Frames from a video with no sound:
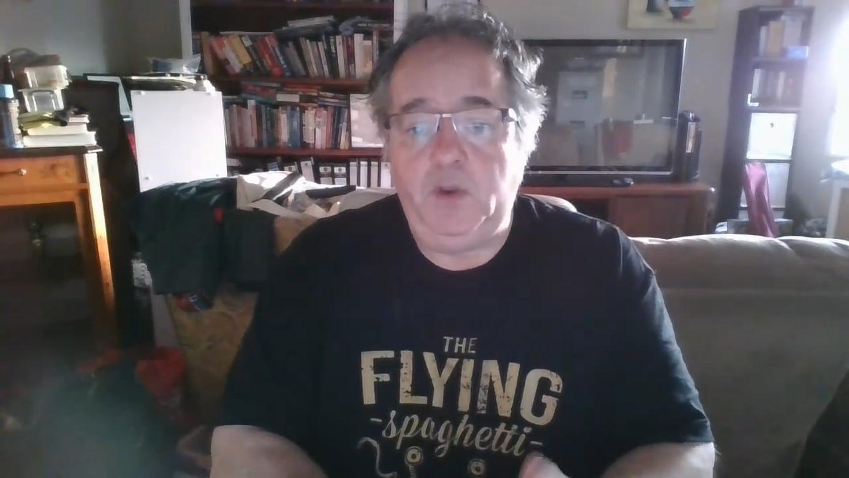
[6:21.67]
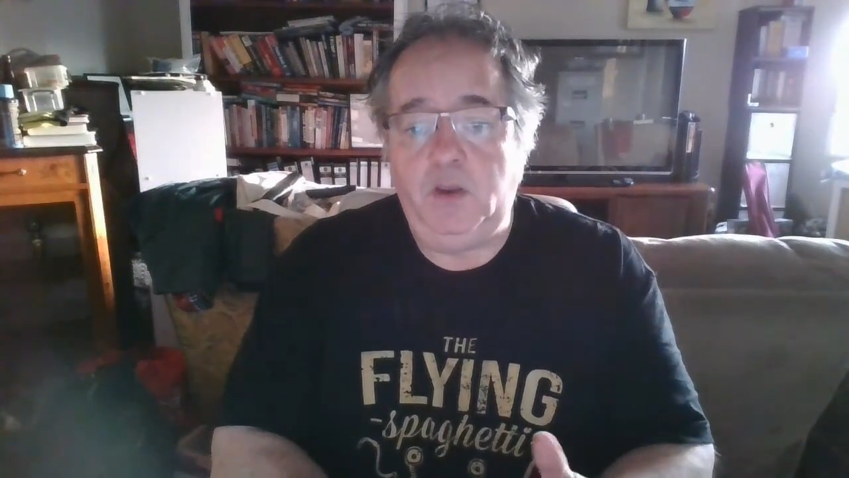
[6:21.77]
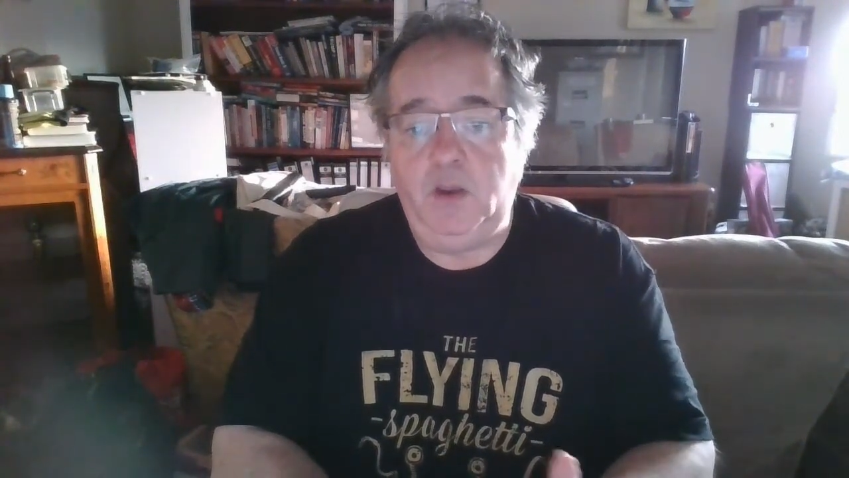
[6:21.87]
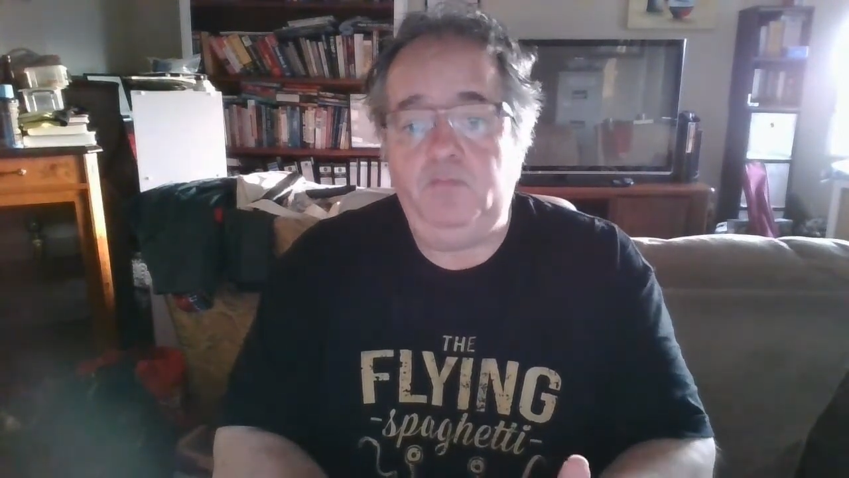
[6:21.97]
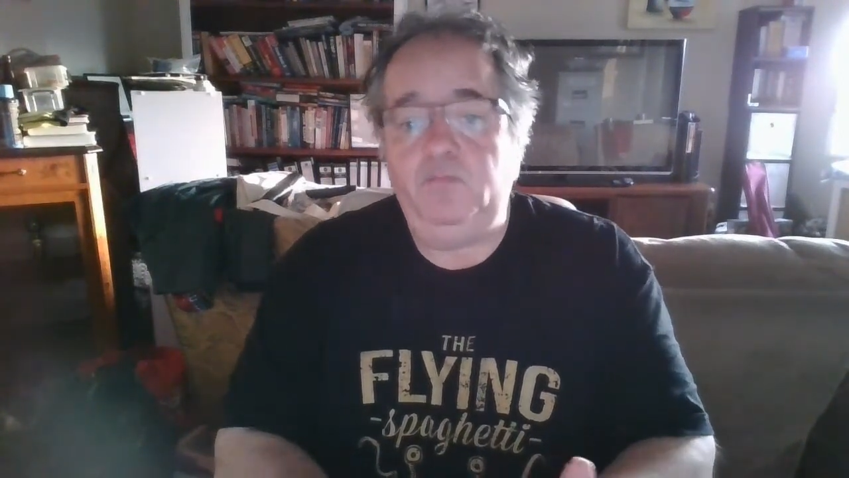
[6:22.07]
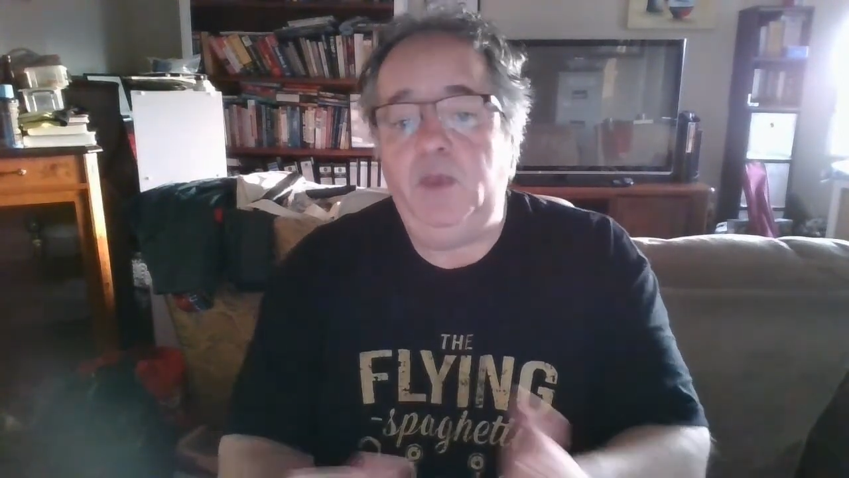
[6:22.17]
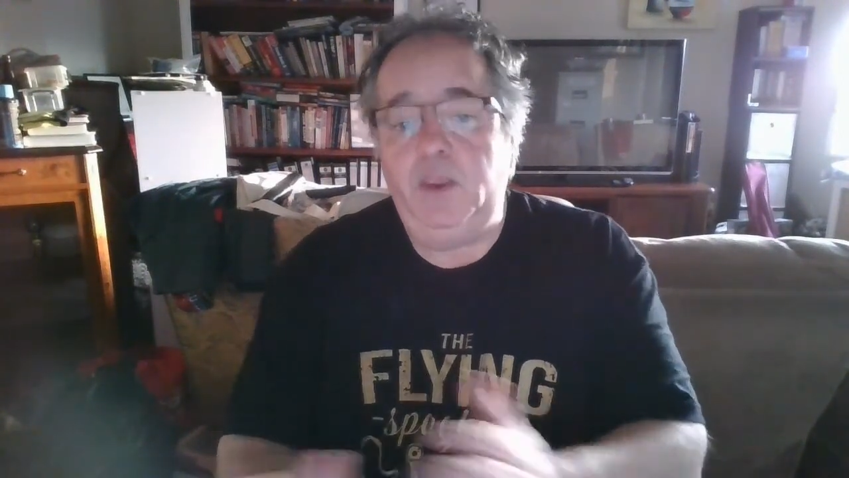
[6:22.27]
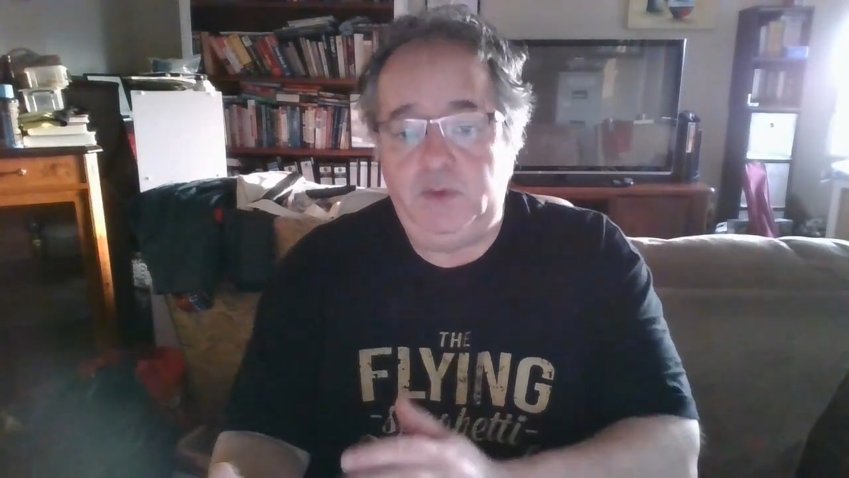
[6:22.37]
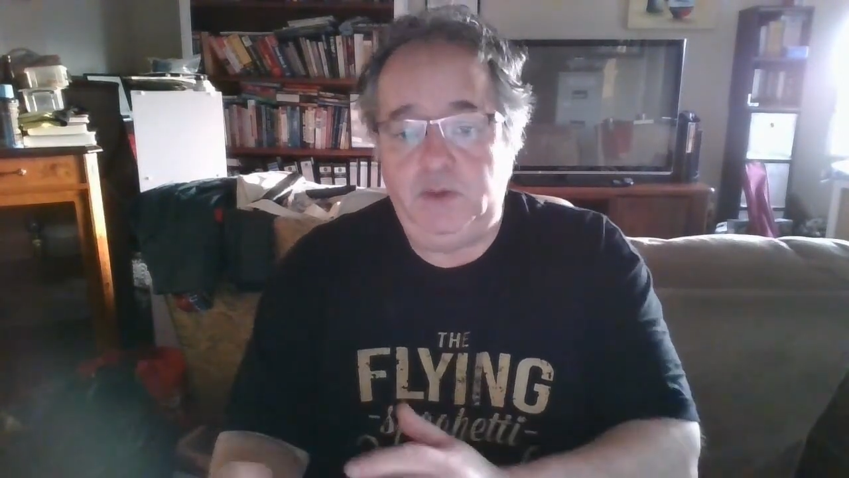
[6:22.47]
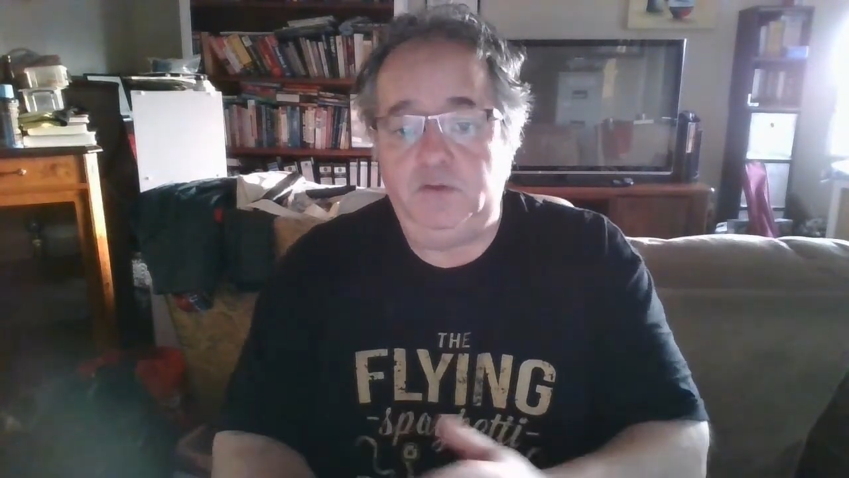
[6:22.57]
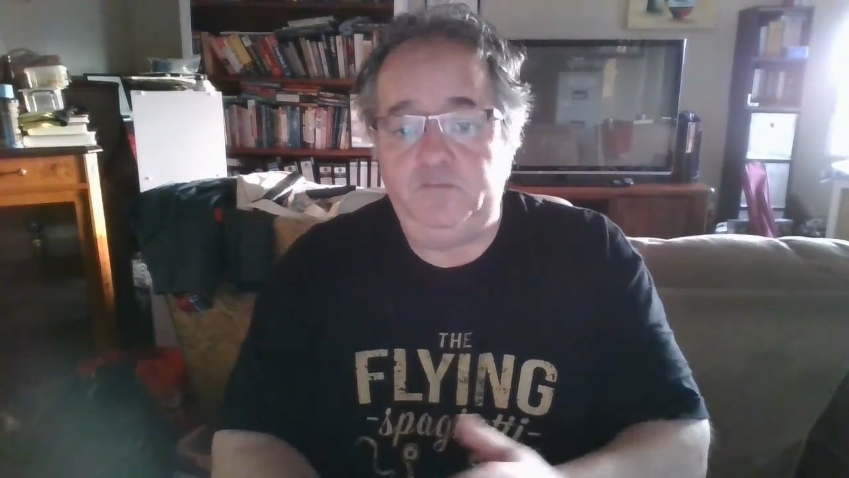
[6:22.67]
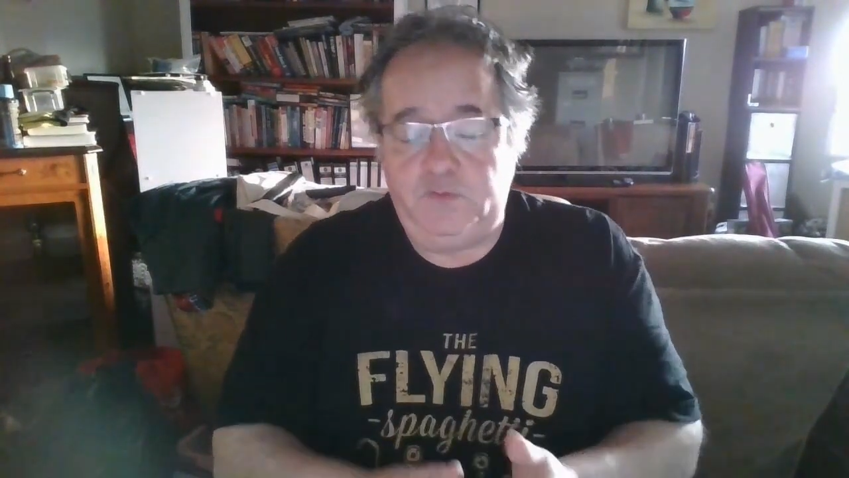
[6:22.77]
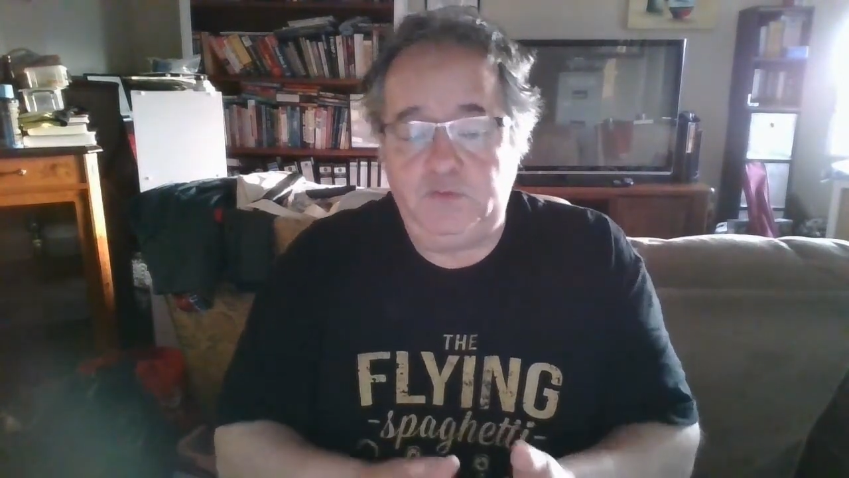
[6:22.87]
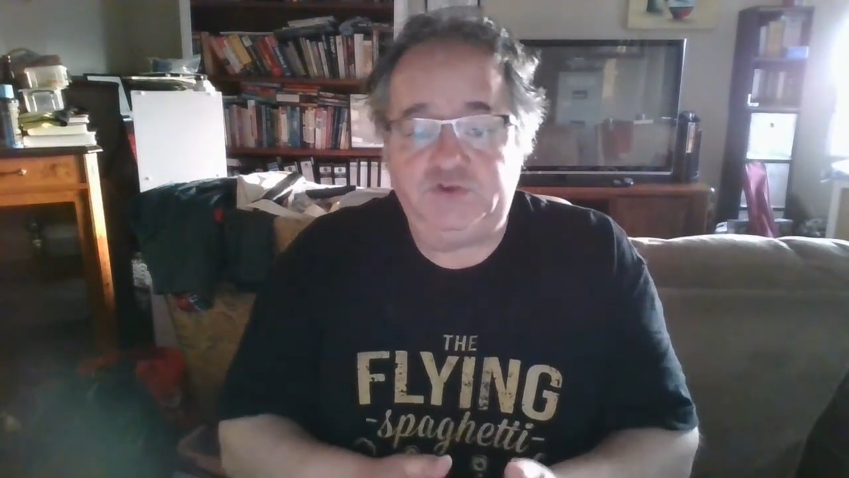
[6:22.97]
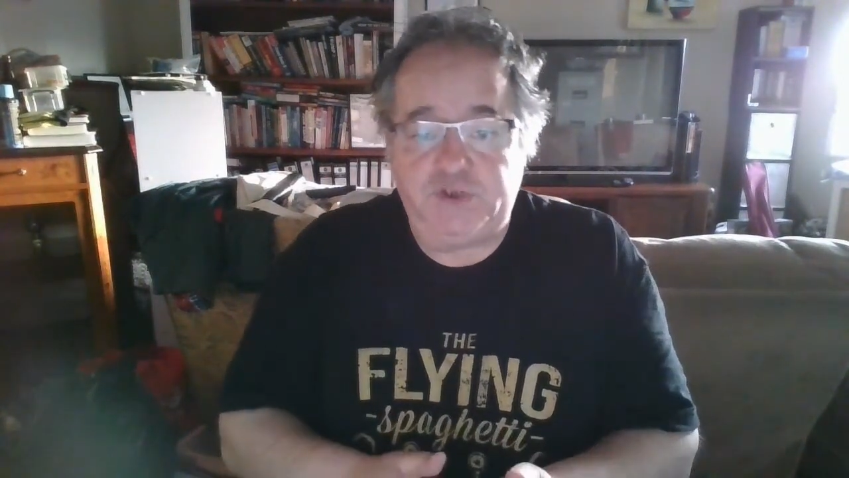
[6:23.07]
but maybe in the
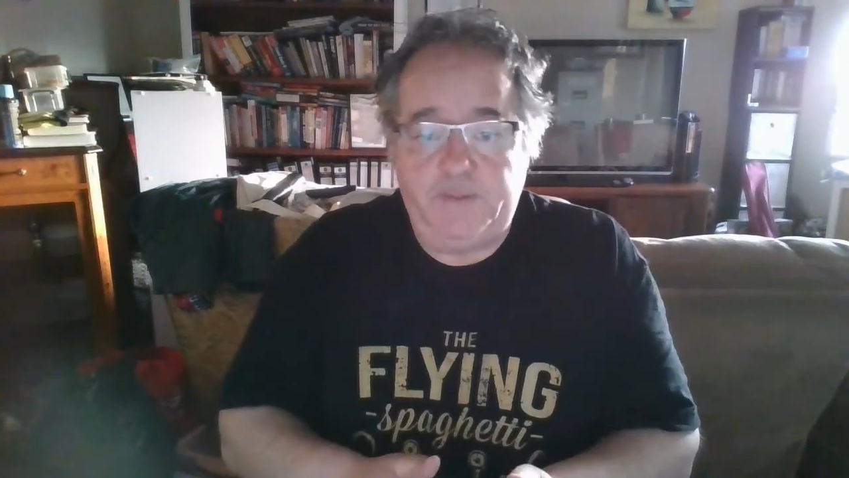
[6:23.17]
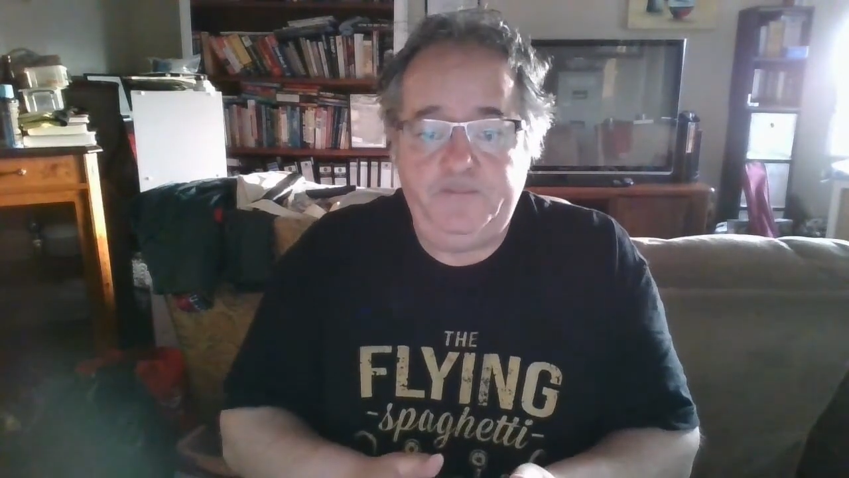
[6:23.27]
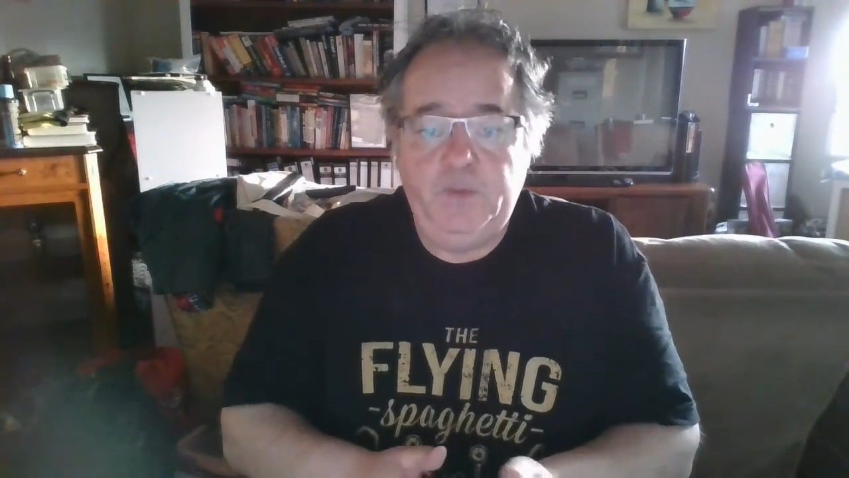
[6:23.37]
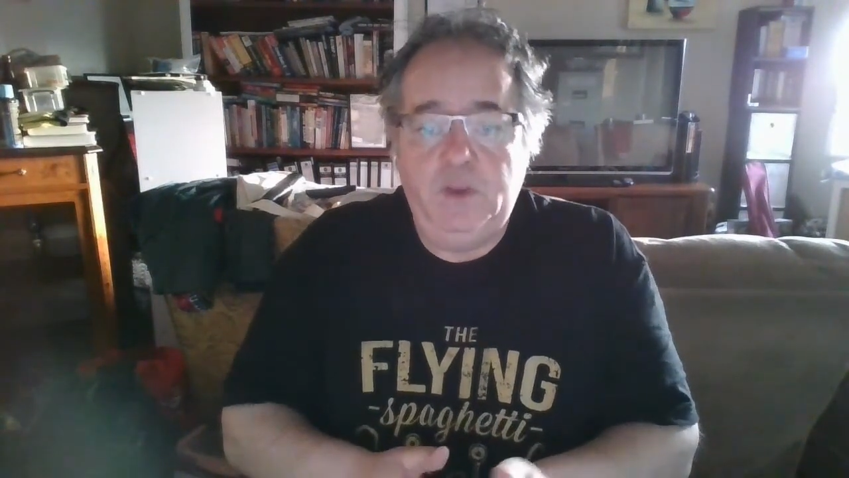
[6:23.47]
future